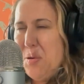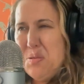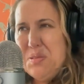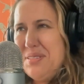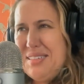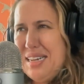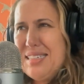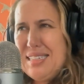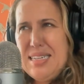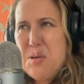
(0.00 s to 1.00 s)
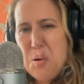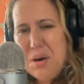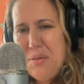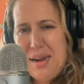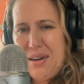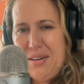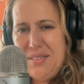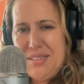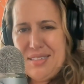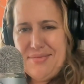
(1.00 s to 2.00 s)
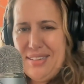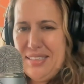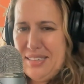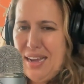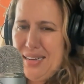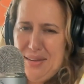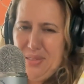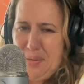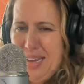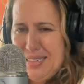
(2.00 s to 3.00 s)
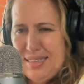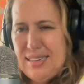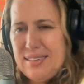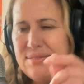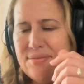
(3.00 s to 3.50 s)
old dusty court records in Shaka. It was amazing.